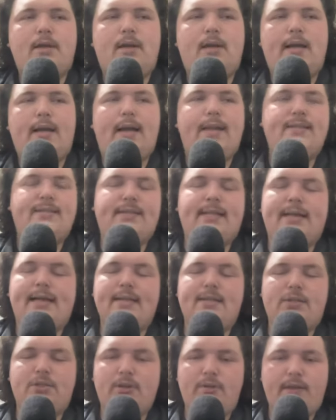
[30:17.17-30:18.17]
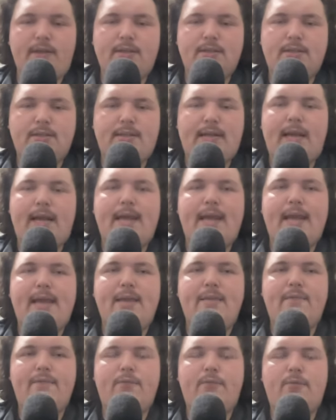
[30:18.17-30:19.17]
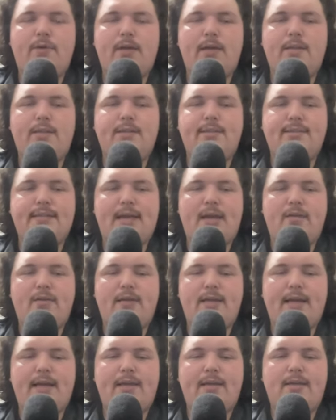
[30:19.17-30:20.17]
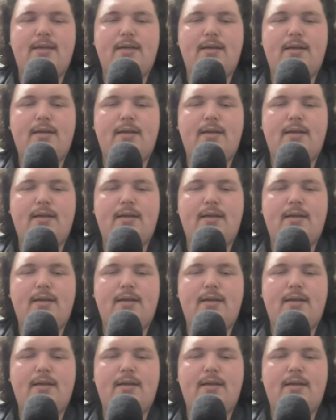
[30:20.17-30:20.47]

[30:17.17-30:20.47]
Honestly, and I hate to do this, because I hate for it to sound like,